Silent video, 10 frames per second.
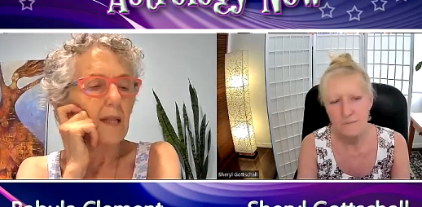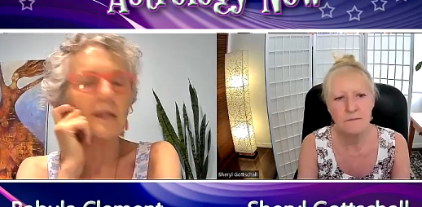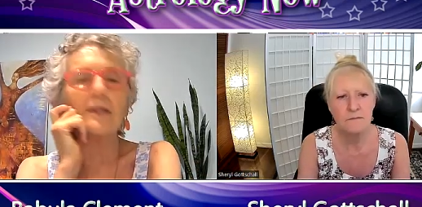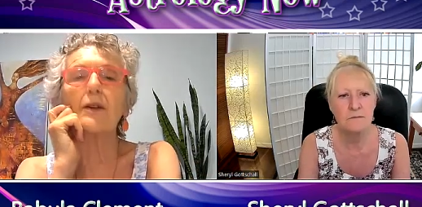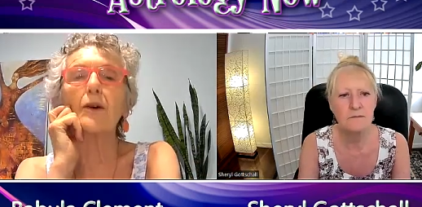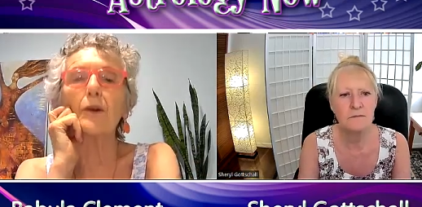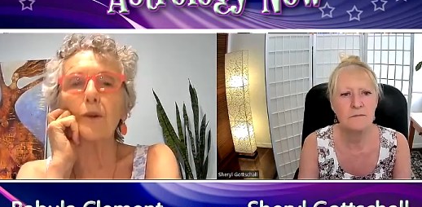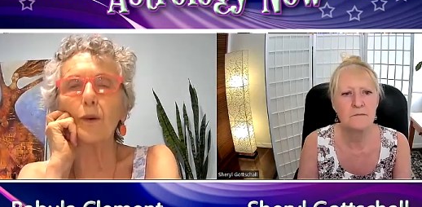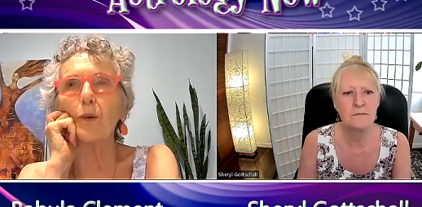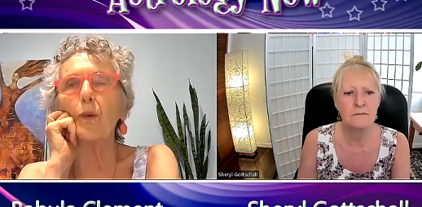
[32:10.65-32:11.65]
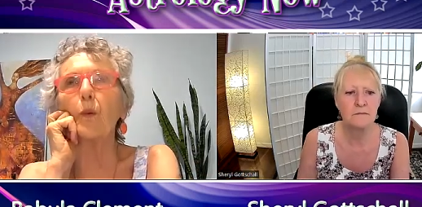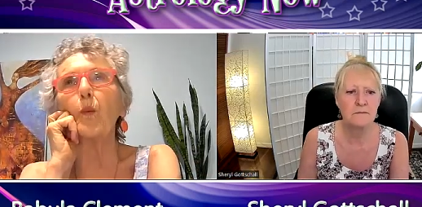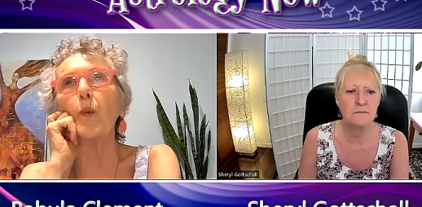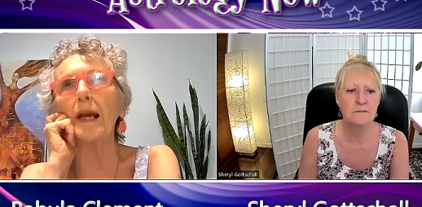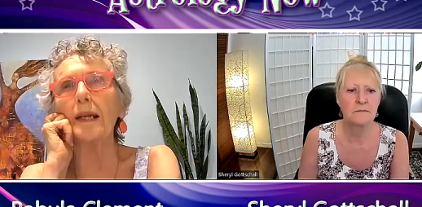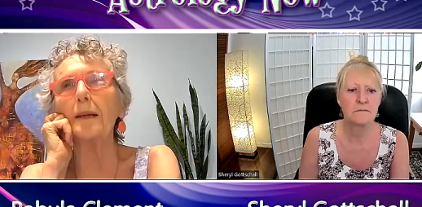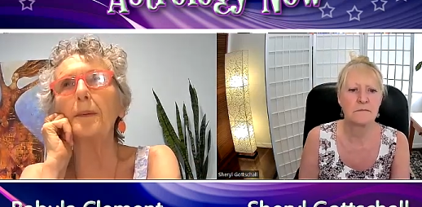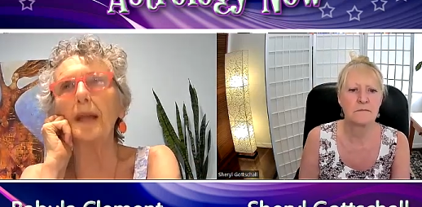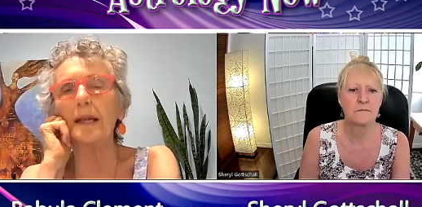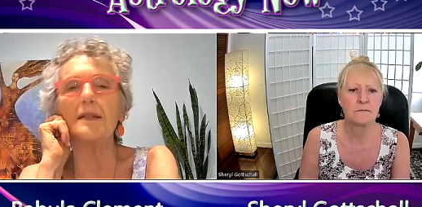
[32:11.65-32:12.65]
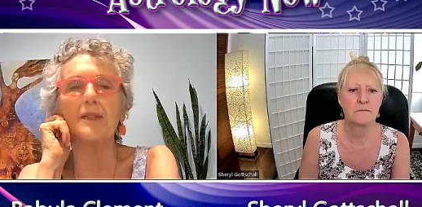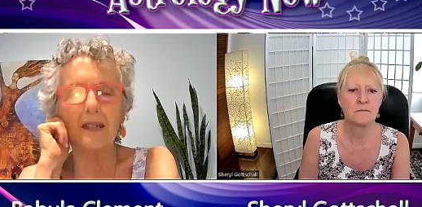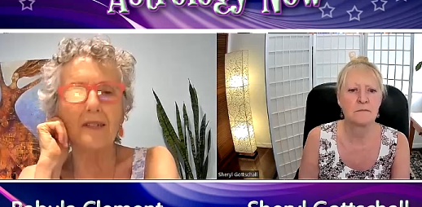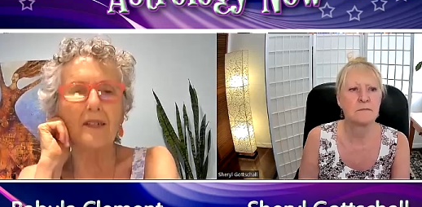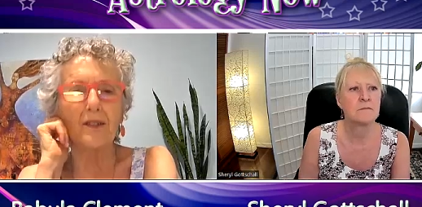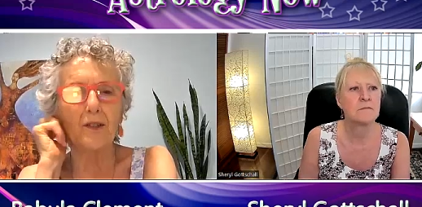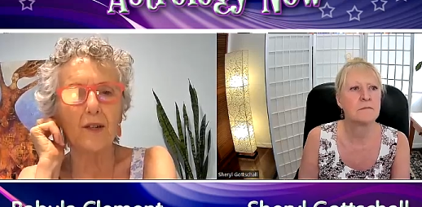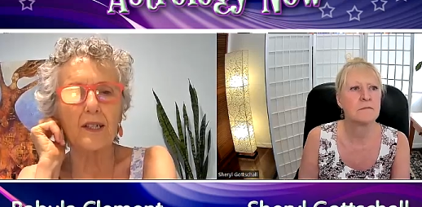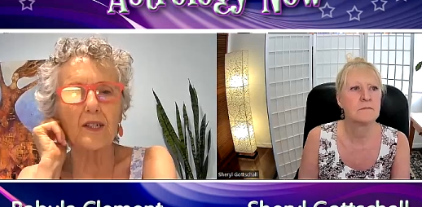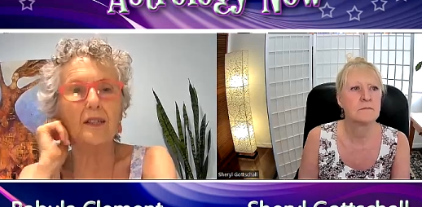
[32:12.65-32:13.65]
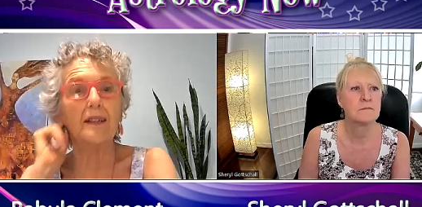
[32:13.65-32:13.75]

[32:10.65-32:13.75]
Speaker 1: so when a planet is changing direction,